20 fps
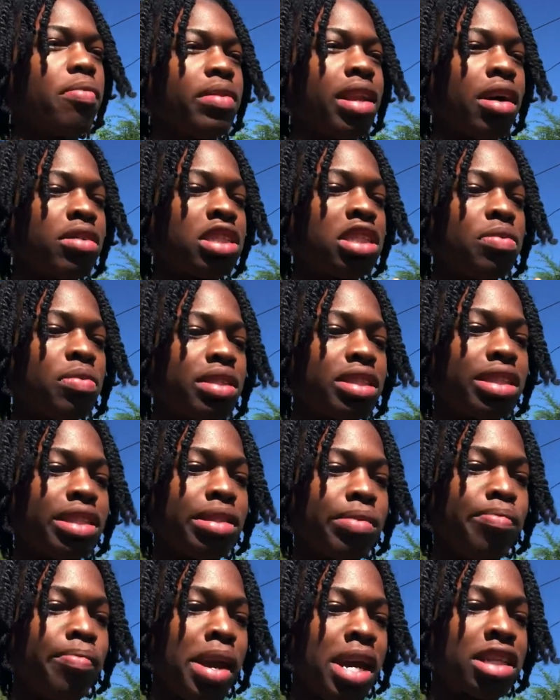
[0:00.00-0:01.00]
That shit will
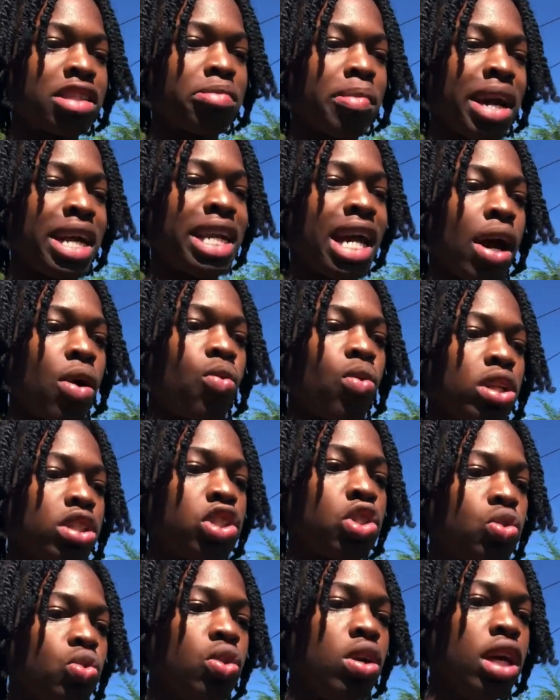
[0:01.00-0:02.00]
make somebody not want
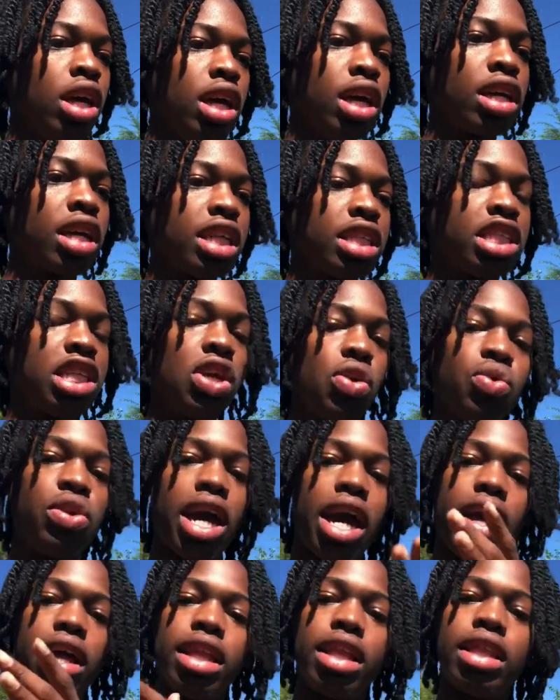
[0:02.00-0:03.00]
to continue
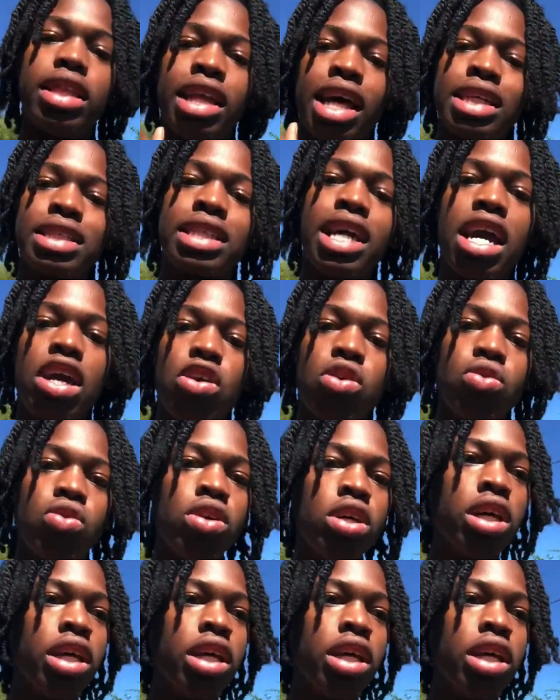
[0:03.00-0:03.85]
that cycle.